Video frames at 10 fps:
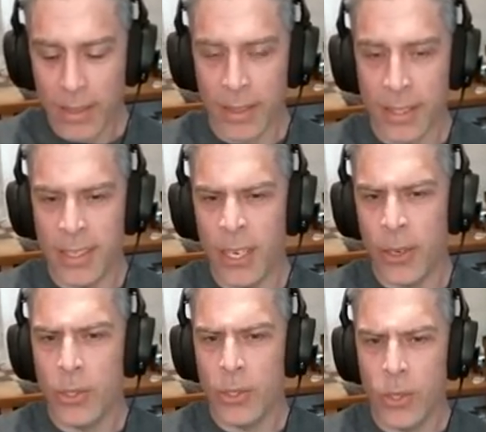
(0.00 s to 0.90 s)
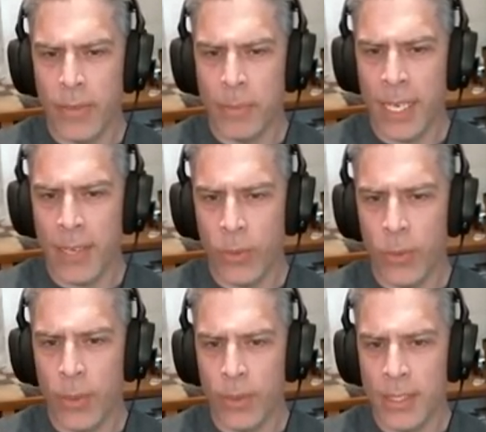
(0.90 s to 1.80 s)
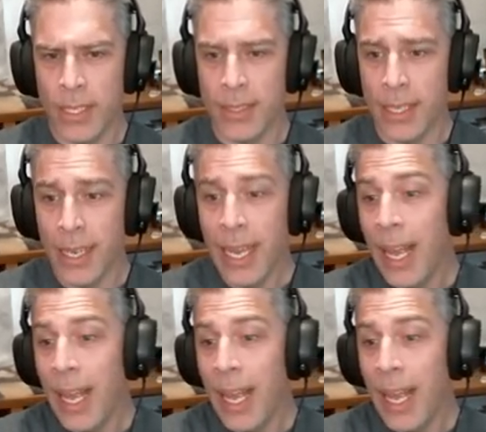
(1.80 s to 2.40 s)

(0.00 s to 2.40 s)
the scenarios sort of update throughout the season.